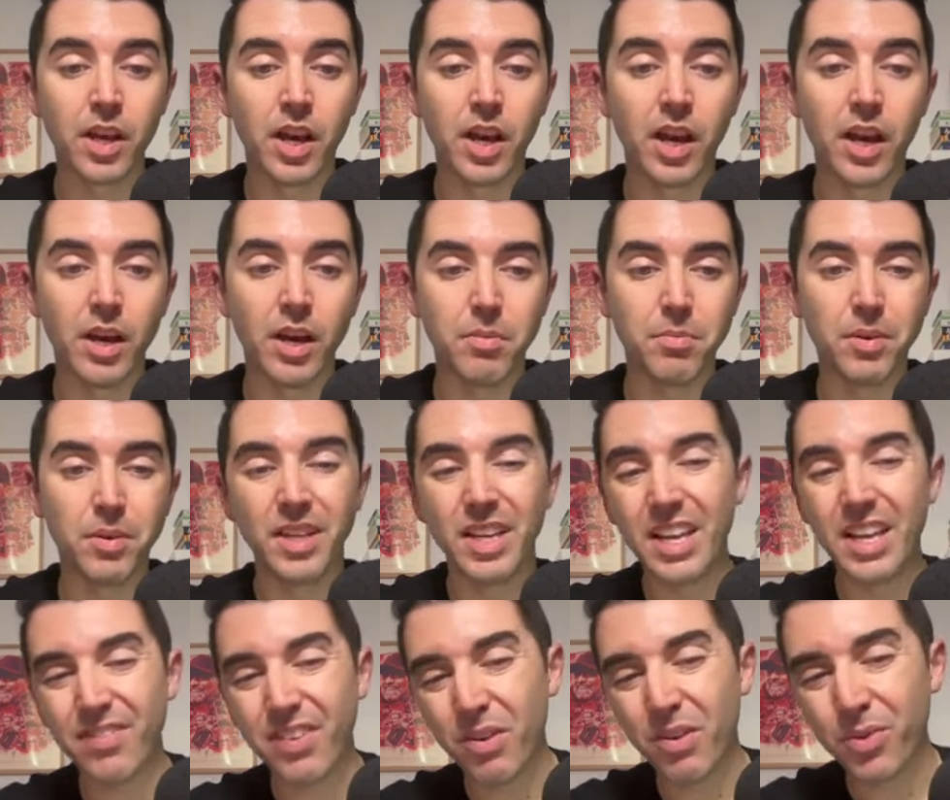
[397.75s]
But
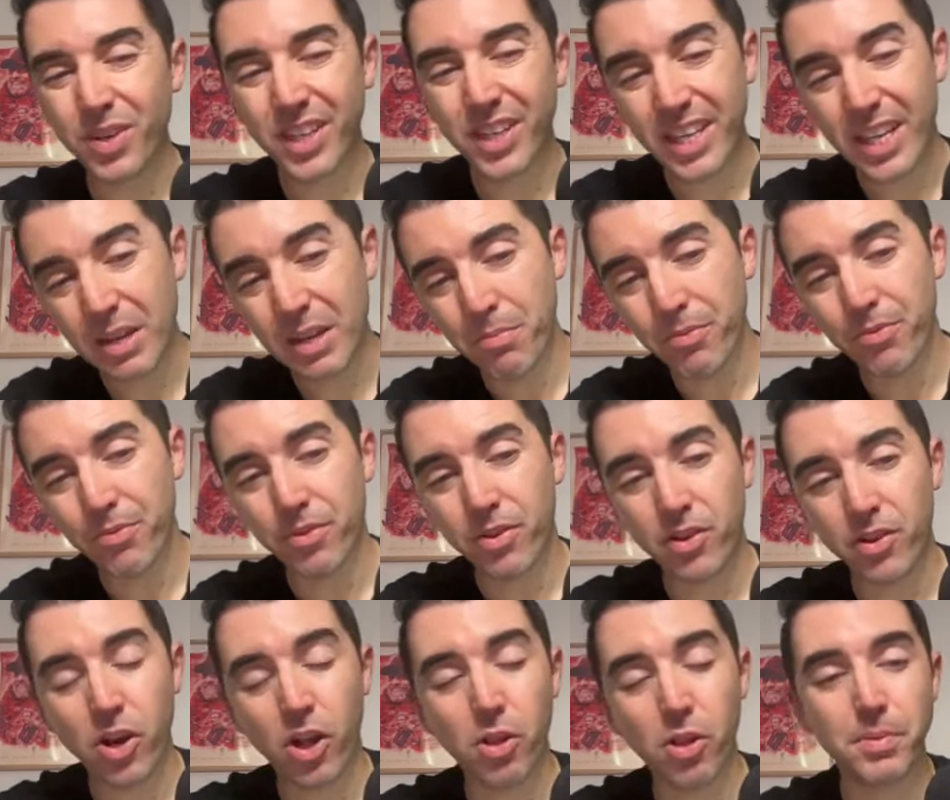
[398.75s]
if I want to keep
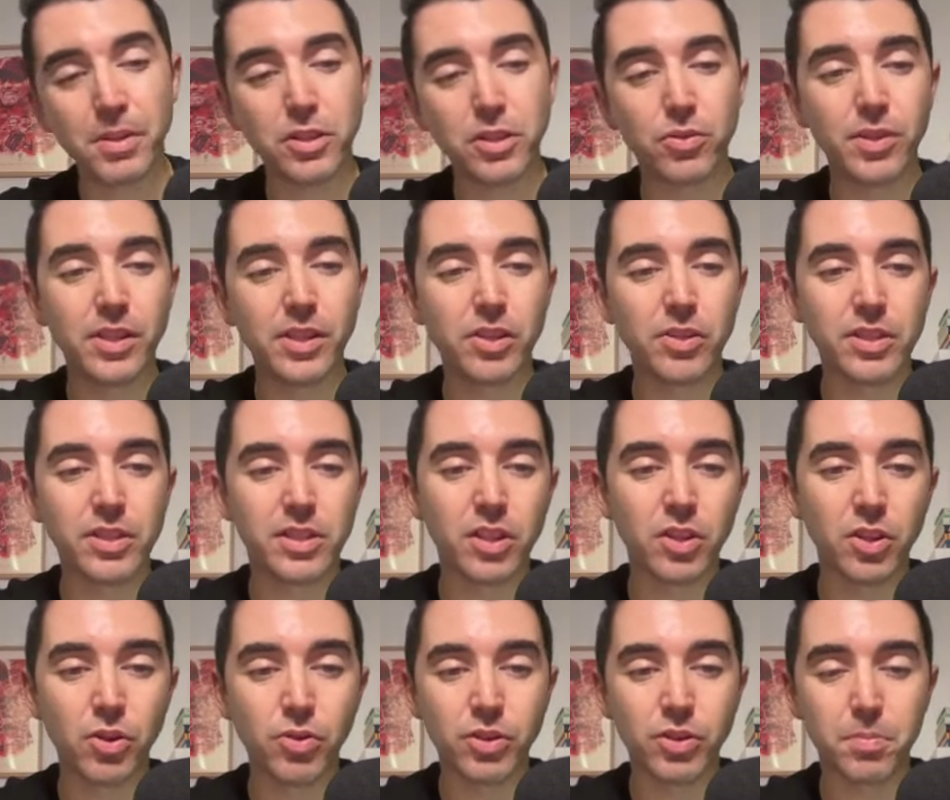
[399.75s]
Colapinto in there as the
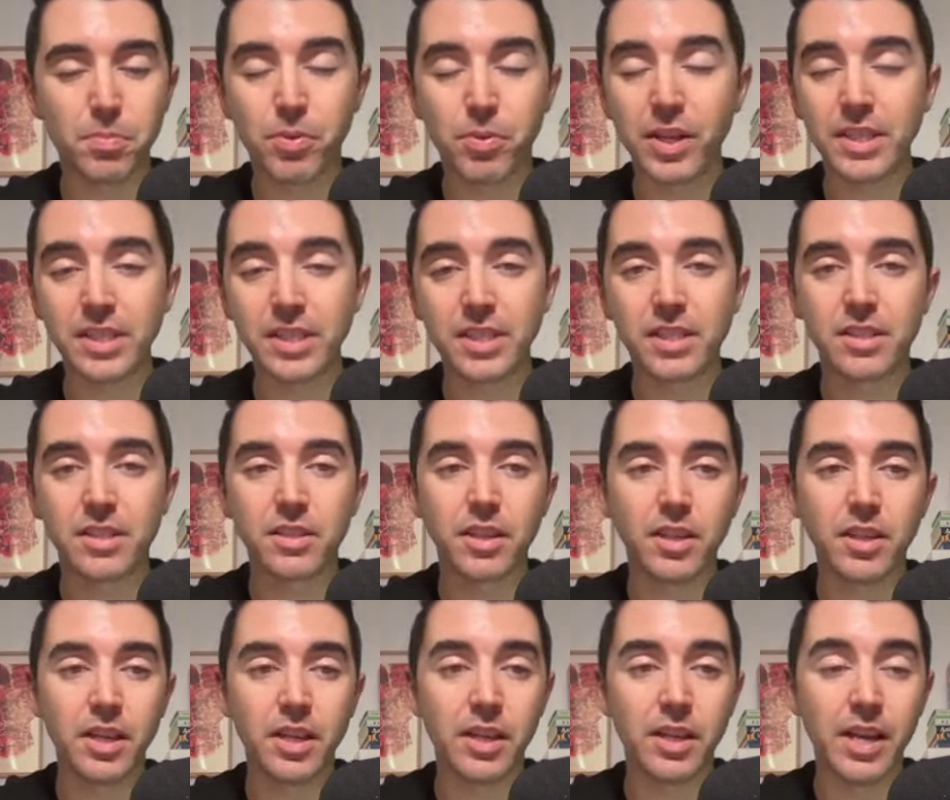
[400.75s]
lowest priced
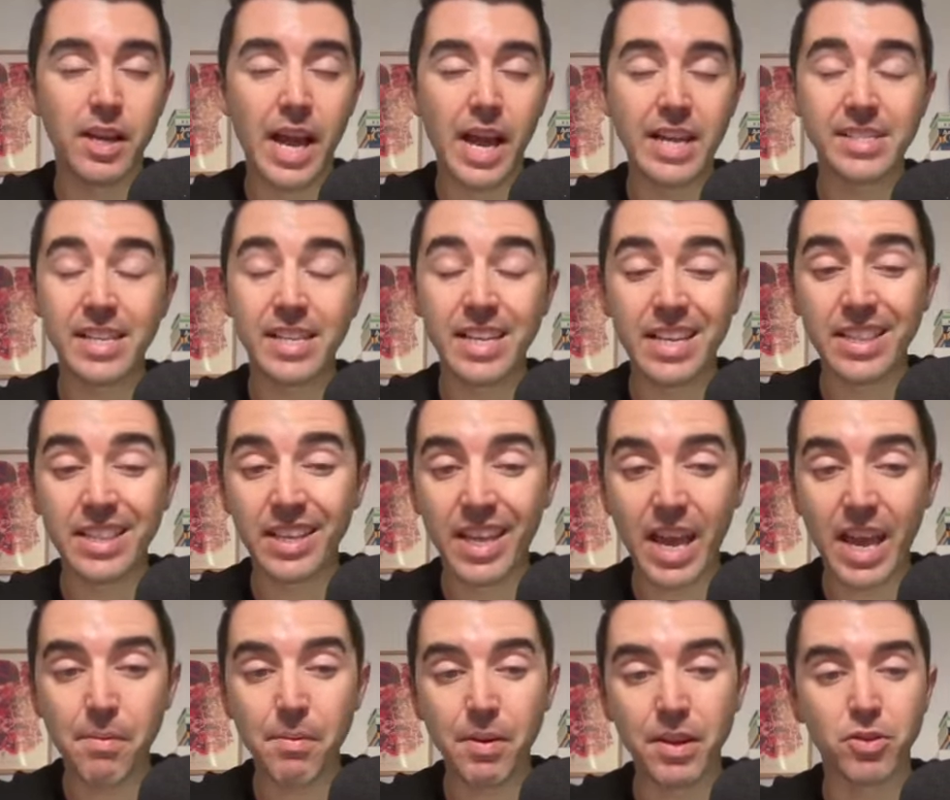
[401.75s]
asset in the
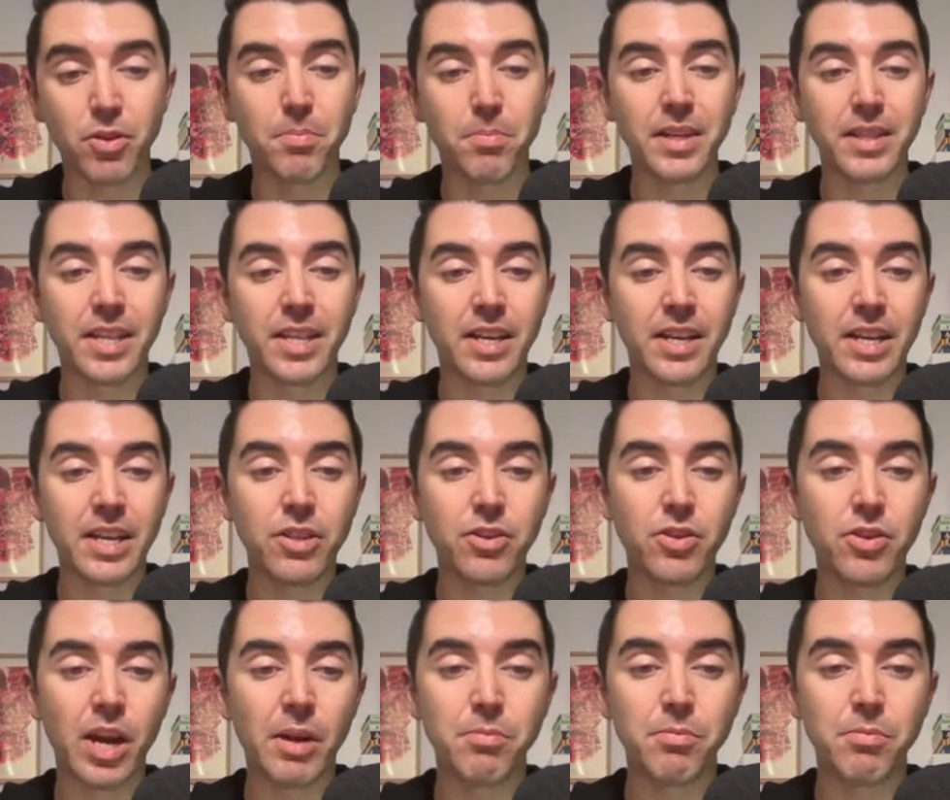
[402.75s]
game, I don't mind that either.